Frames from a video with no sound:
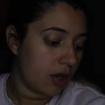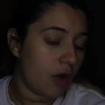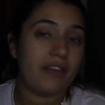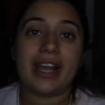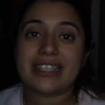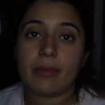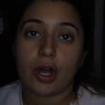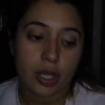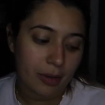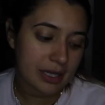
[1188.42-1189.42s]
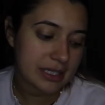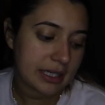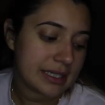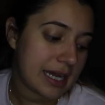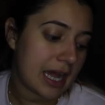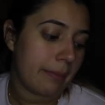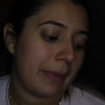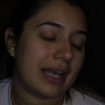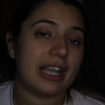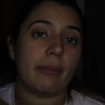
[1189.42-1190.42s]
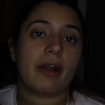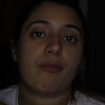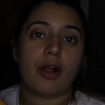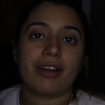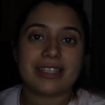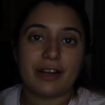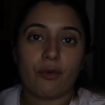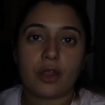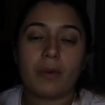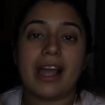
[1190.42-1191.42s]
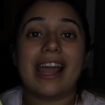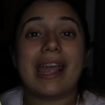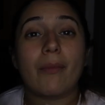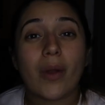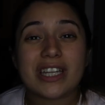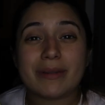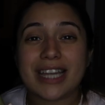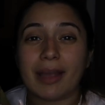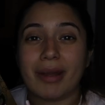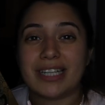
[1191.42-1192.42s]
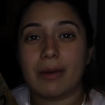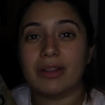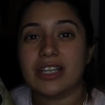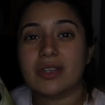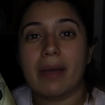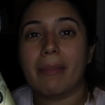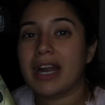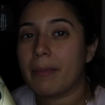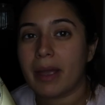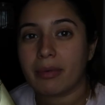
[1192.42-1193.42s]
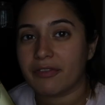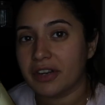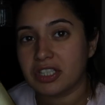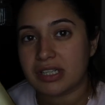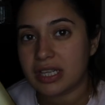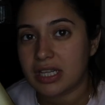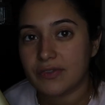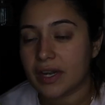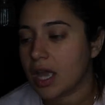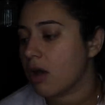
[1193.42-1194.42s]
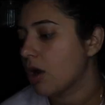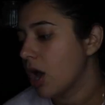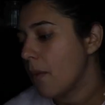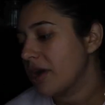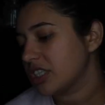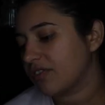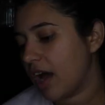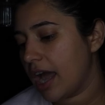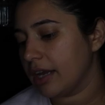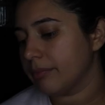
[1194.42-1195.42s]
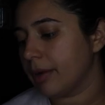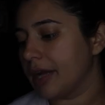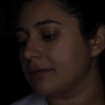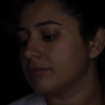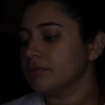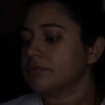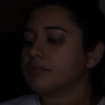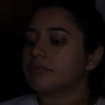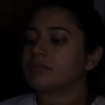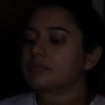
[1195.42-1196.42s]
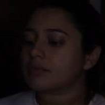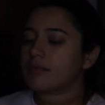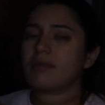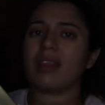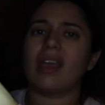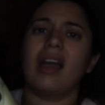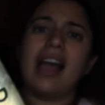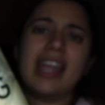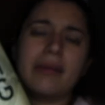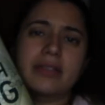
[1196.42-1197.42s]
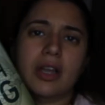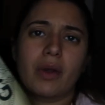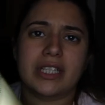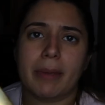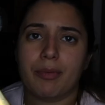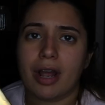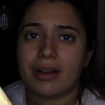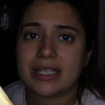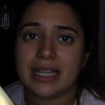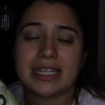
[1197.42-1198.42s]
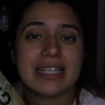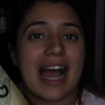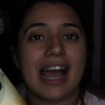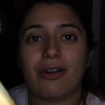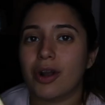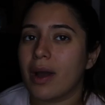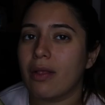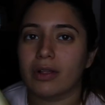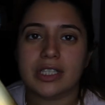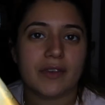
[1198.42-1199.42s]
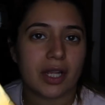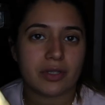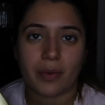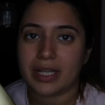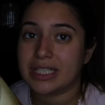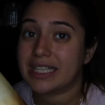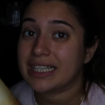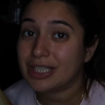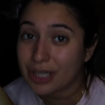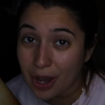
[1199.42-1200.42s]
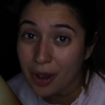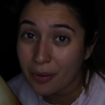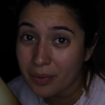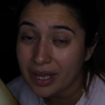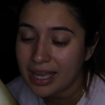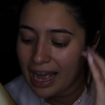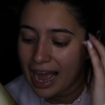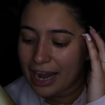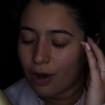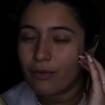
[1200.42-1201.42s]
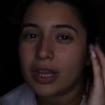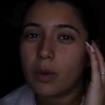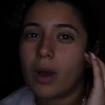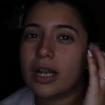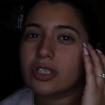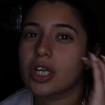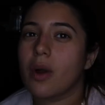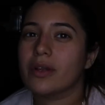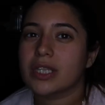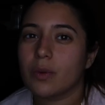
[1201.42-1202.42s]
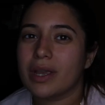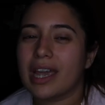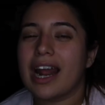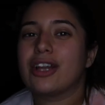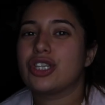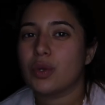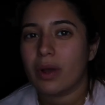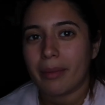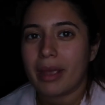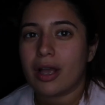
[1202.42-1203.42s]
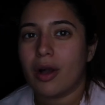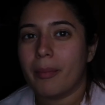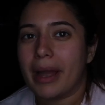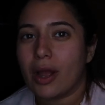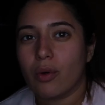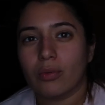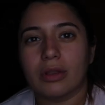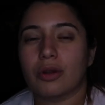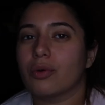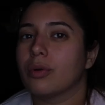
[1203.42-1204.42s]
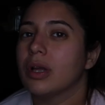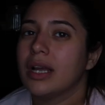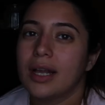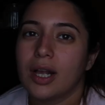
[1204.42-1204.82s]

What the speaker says: hopefully get some audiobook listening time, make a little bit of progress in Fourth Wing. I am going to be taking my time with this, so I might not be able to finish this in this video, which is fine, but I am still going to make progress in this. I don't know how long this video is going to go. I don't really want it to go into the weekend. I do want to make my own little